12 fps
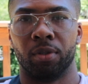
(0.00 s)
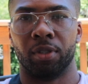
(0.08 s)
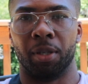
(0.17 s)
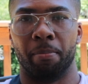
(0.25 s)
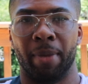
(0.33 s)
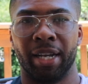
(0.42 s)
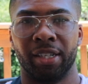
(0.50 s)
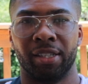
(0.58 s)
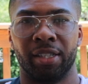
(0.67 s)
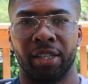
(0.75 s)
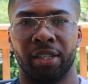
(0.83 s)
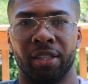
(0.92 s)
The
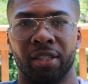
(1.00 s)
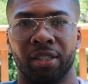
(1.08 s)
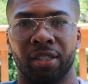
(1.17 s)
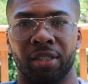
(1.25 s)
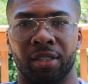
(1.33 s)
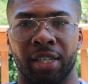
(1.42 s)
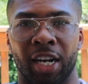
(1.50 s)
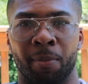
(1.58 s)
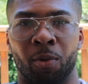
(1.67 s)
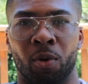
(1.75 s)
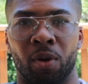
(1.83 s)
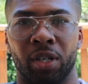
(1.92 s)
medicine that
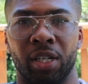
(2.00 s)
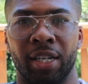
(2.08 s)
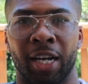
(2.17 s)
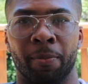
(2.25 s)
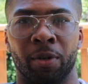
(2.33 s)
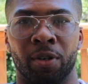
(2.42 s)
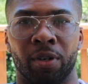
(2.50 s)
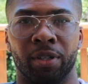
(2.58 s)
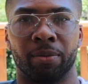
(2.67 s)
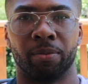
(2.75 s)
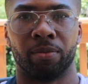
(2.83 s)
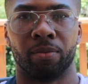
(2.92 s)
I'm on, he got me
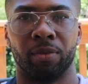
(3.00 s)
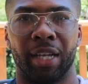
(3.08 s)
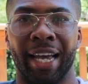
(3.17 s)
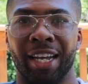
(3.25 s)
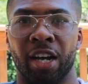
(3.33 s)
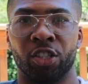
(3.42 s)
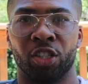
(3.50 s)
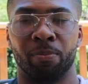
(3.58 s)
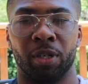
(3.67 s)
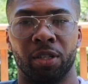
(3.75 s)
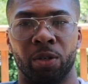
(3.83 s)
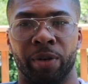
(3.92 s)
on 800
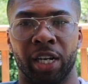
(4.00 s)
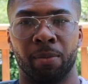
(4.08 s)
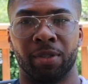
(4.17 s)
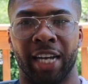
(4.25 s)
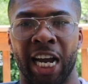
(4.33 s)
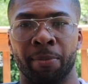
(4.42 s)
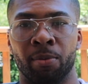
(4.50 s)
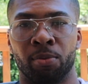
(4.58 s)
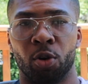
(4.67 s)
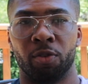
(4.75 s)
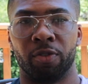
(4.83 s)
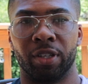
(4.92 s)
milligrams of
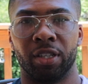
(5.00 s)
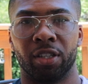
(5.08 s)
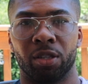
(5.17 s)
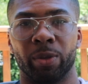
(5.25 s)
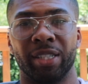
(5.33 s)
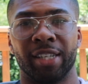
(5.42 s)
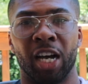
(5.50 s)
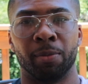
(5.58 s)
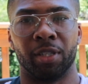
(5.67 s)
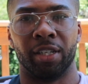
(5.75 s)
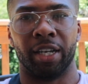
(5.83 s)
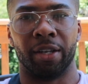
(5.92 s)
ibuprofen 3
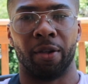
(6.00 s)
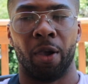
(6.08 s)
times a day.